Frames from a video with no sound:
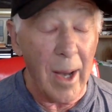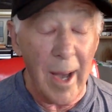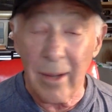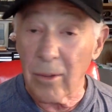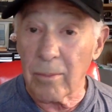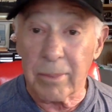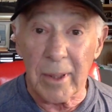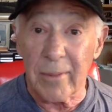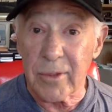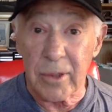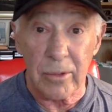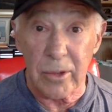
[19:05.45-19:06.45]
I don't
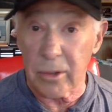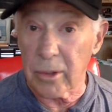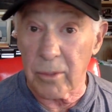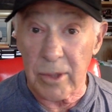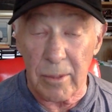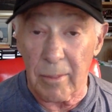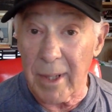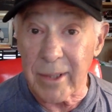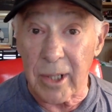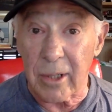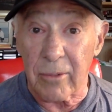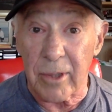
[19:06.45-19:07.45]
believe so. It certainly wasn't my
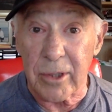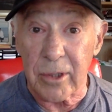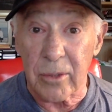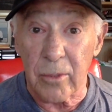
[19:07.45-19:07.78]
generation.